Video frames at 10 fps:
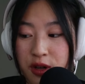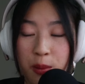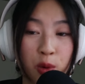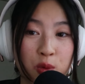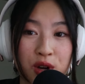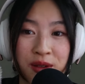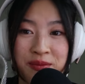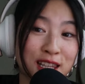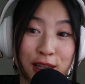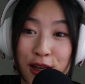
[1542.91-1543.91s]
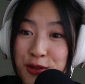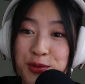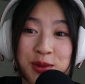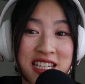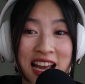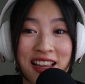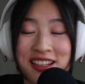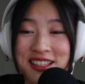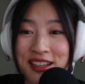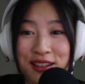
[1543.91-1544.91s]
Number one, I love
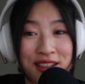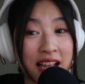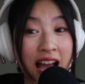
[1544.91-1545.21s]
metallics and